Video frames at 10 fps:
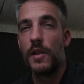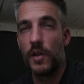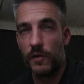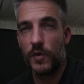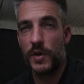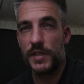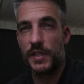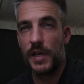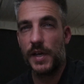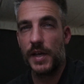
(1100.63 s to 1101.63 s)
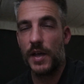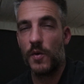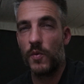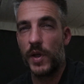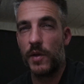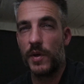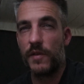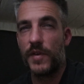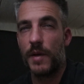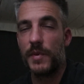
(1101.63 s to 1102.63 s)
Looking forward to seeing it. Really,
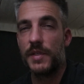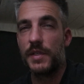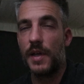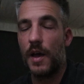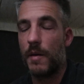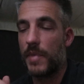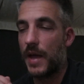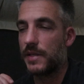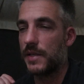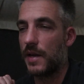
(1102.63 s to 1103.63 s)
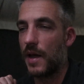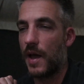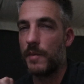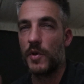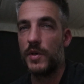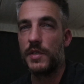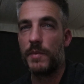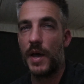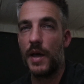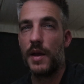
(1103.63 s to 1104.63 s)
really famous. That said, I'm going to
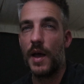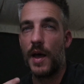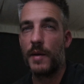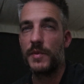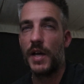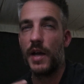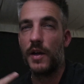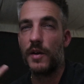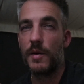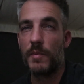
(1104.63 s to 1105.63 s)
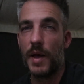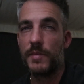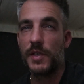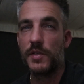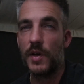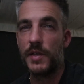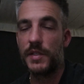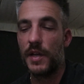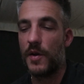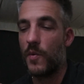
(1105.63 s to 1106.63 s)
bed. I'm tired. Mom's
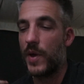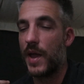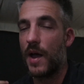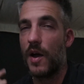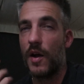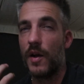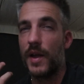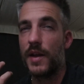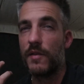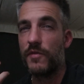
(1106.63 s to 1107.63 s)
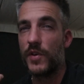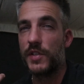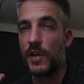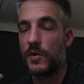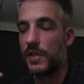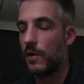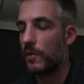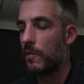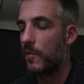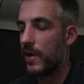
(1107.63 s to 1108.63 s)
exhausted. We are in a freezing hotel
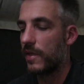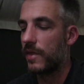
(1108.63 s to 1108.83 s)
room with,